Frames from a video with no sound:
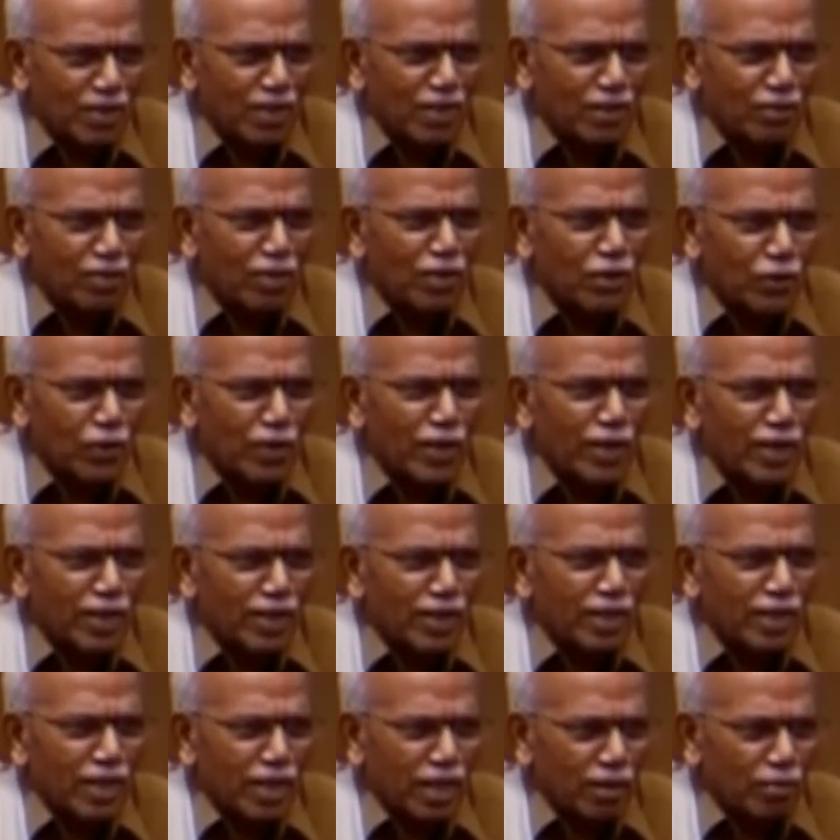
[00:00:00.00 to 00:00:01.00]
Even today,
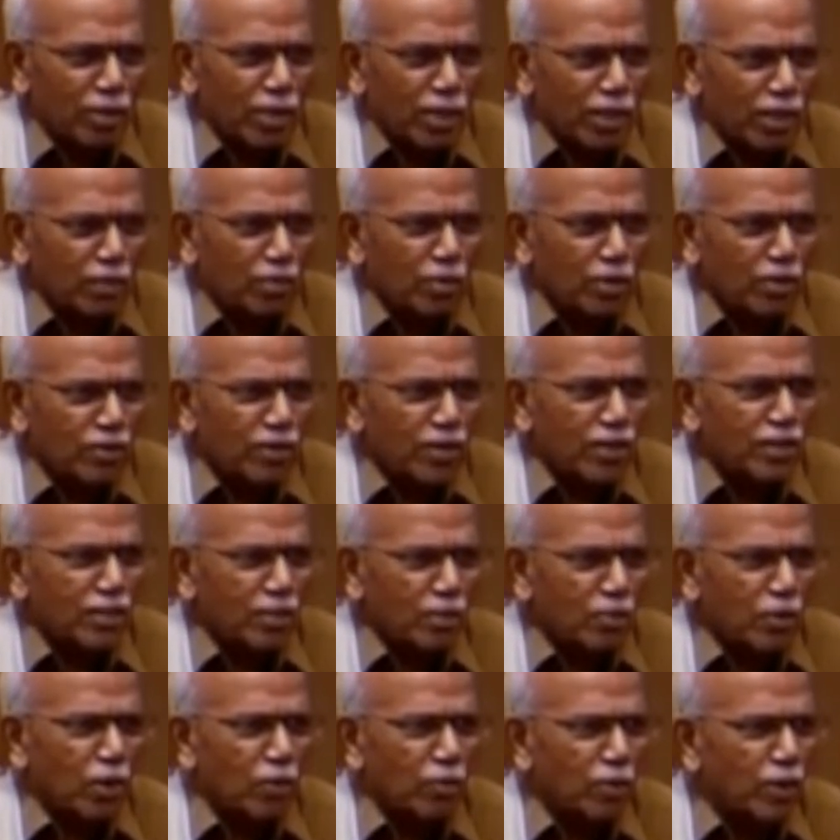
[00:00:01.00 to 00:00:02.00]
American presidents
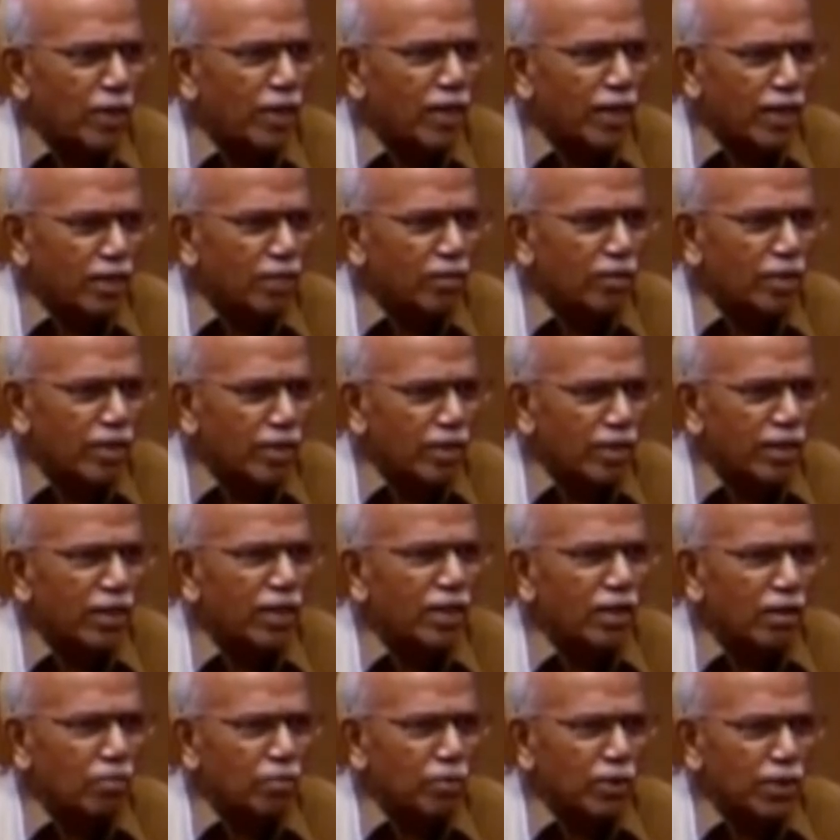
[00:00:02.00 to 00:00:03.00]
are probably elected by the
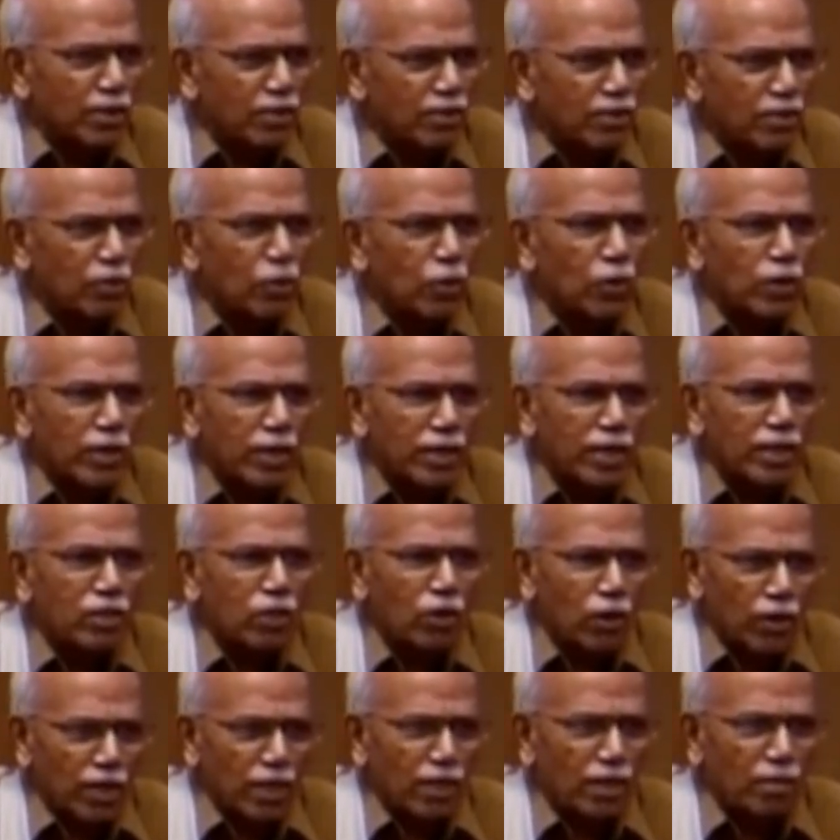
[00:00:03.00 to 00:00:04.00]
drug companies. In the olden days,
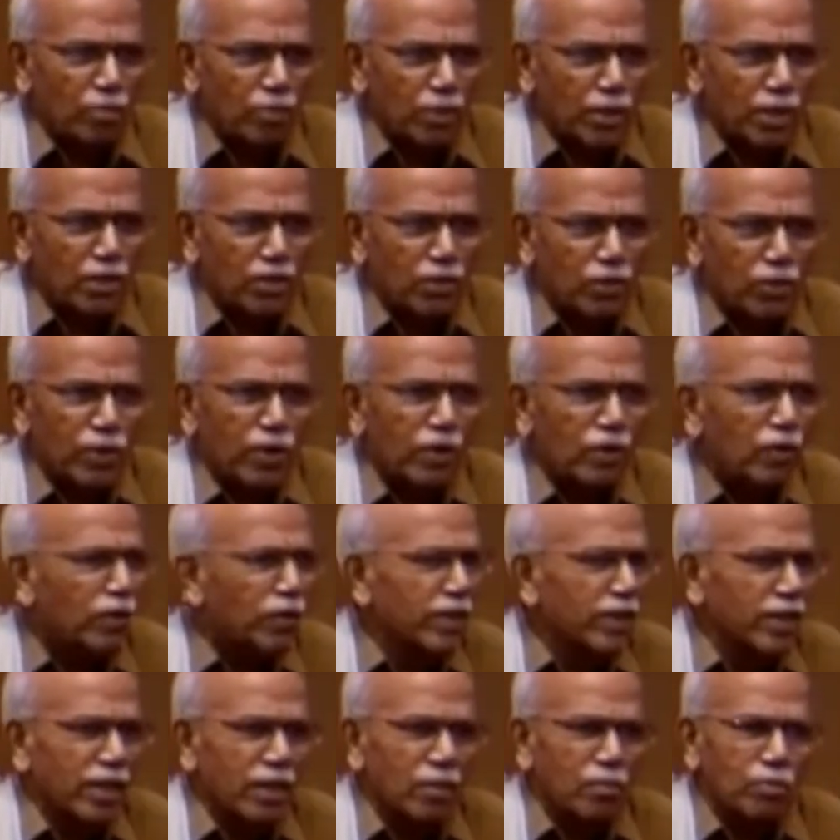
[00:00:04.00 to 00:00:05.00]
oil companies. Today,
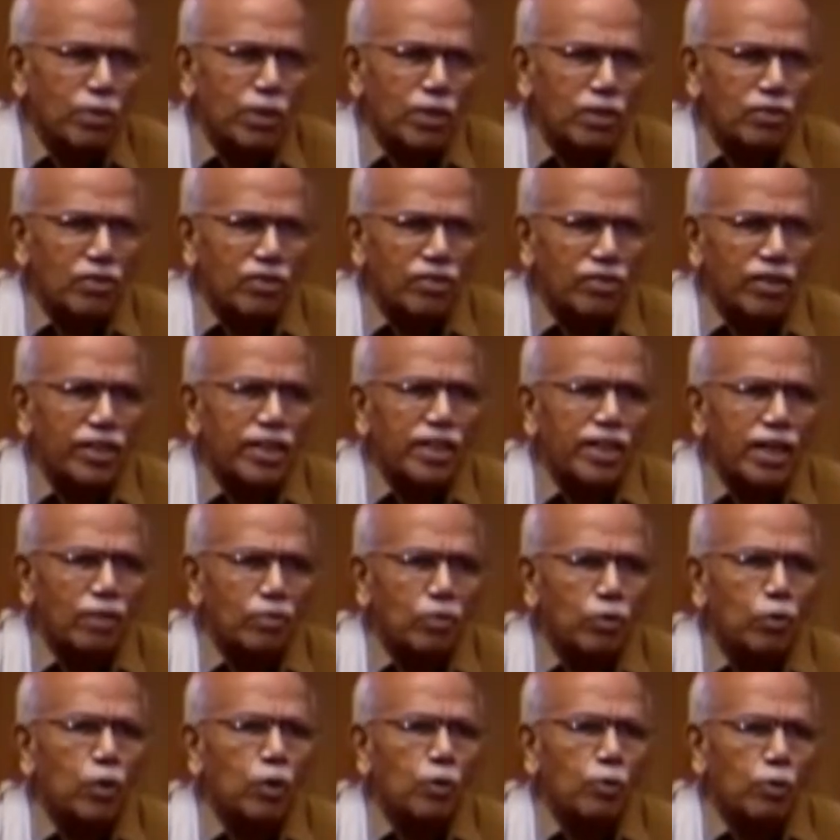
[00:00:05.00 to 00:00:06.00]
drug companies are three
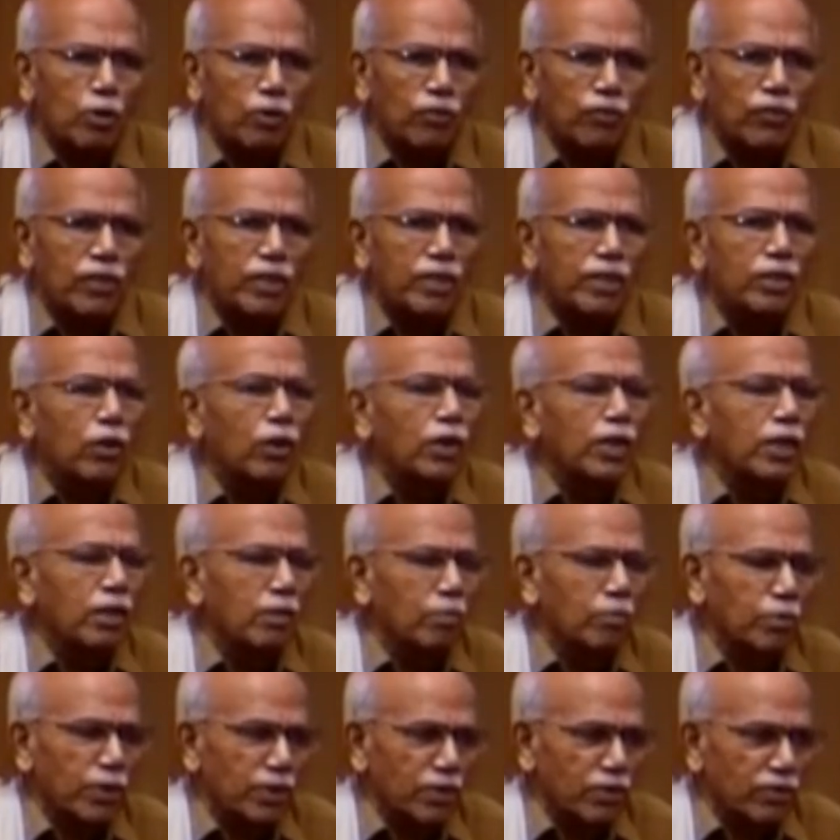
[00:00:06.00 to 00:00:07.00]
times more powerful than the oil
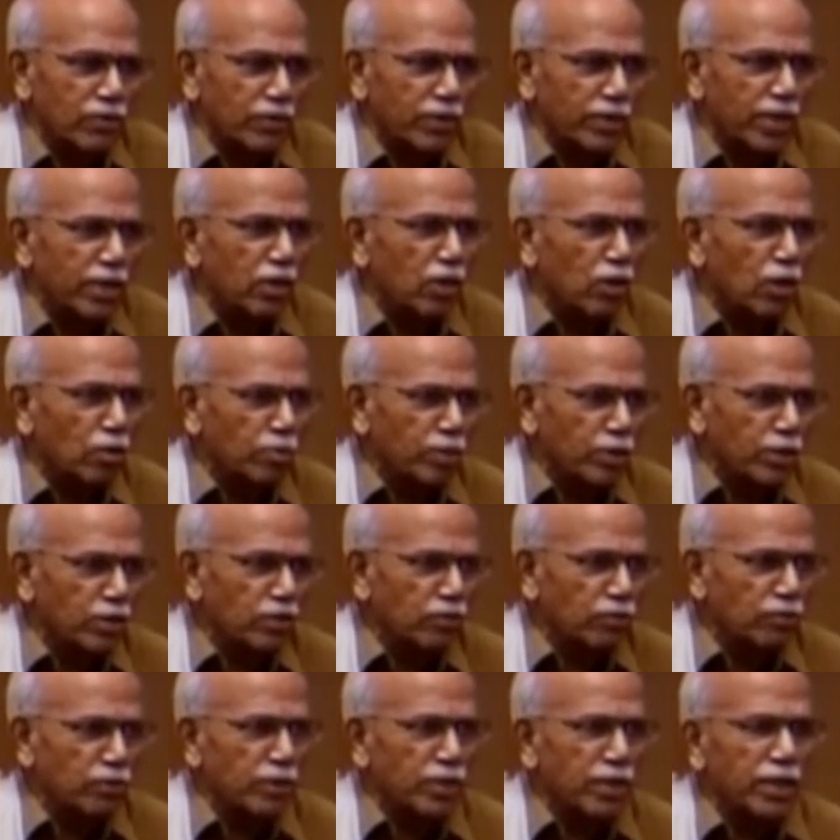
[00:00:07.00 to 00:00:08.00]
companies. Their lobby
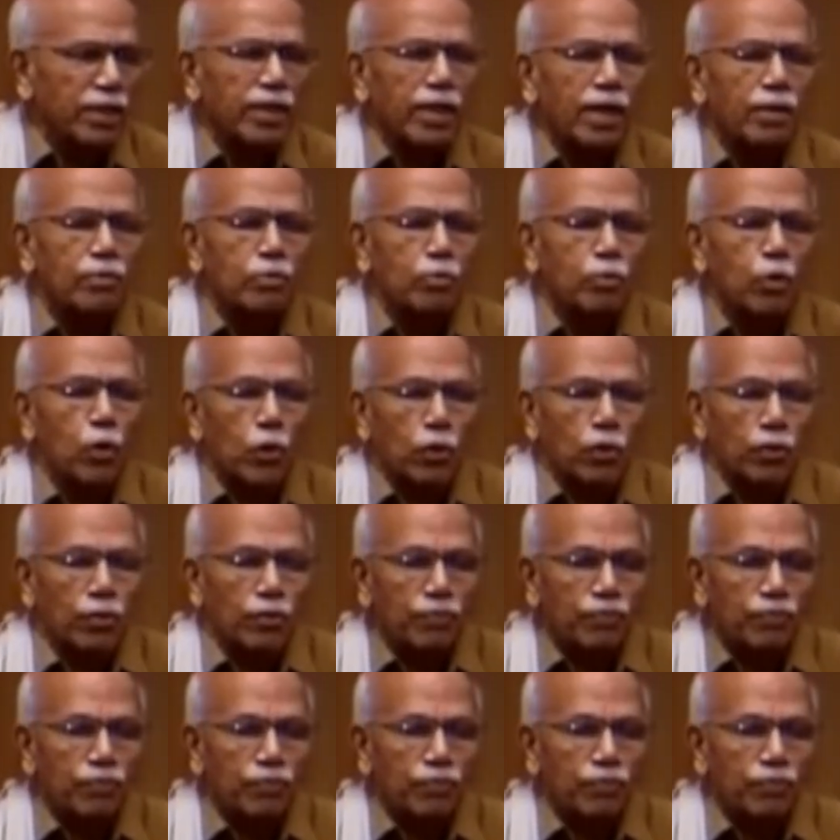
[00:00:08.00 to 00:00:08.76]
is three times more.